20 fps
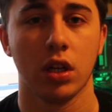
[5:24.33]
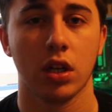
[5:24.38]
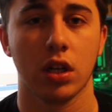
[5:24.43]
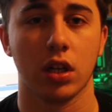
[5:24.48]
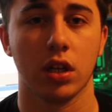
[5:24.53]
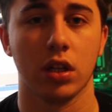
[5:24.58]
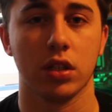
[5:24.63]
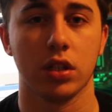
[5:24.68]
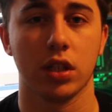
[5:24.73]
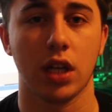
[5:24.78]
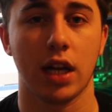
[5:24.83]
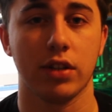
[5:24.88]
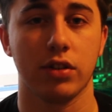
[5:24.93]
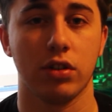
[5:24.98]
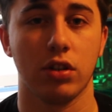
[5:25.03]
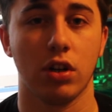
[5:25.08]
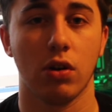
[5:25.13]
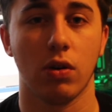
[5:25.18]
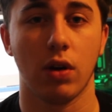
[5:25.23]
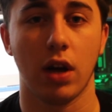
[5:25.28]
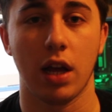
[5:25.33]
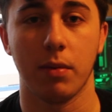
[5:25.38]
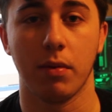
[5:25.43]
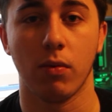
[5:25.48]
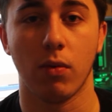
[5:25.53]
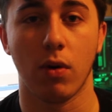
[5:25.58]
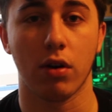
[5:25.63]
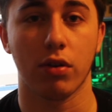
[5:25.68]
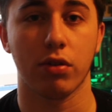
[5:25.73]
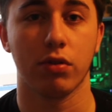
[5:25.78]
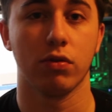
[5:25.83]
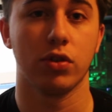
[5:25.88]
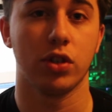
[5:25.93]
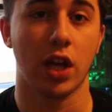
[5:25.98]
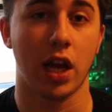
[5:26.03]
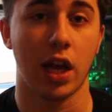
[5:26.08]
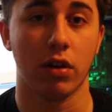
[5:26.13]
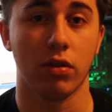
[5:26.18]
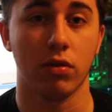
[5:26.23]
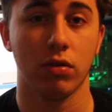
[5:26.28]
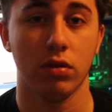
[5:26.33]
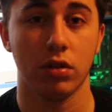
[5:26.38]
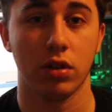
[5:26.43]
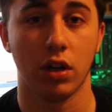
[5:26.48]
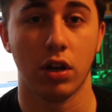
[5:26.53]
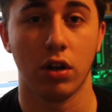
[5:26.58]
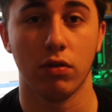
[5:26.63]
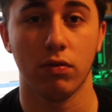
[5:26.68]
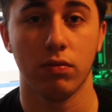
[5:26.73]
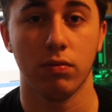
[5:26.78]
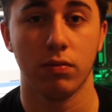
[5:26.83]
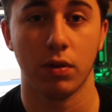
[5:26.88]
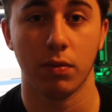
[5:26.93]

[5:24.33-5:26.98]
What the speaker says: because as you know, I am a walkthrough channel, you know,